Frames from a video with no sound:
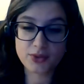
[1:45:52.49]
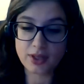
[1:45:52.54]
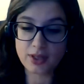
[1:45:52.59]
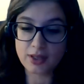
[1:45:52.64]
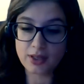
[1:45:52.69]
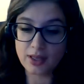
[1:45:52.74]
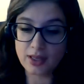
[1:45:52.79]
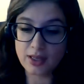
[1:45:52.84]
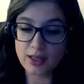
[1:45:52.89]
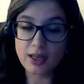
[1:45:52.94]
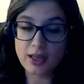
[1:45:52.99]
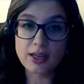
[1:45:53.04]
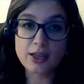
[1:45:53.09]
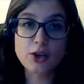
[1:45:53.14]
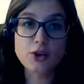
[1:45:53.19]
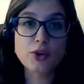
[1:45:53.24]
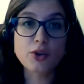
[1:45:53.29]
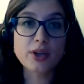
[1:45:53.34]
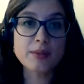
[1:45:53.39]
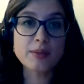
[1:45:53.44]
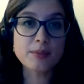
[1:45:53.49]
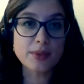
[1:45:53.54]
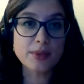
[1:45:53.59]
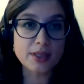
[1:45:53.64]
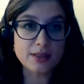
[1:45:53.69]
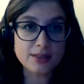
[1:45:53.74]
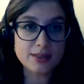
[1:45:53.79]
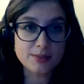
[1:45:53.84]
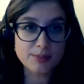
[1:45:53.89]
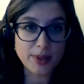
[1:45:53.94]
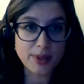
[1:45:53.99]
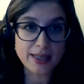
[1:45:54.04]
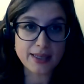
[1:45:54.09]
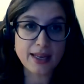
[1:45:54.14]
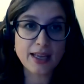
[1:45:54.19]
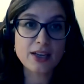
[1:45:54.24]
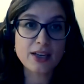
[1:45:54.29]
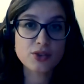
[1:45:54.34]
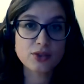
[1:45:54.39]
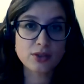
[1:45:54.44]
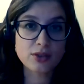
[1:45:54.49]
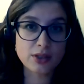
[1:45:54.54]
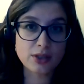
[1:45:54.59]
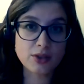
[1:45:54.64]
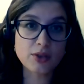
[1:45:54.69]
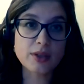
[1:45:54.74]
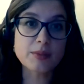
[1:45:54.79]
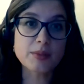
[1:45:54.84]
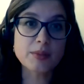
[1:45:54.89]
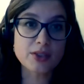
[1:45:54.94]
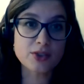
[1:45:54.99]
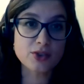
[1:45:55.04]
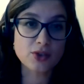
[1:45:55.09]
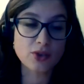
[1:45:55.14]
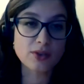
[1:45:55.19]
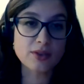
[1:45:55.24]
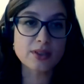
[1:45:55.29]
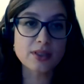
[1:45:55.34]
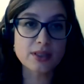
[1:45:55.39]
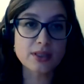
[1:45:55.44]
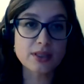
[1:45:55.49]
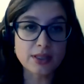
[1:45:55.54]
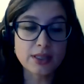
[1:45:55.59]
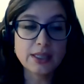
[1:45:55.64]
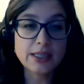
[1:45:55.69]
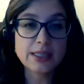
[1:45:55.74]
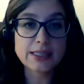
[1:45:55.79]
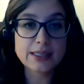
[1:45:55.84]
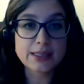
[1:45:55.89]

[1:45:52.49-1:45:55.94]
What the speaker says: agreements, binational agreements on the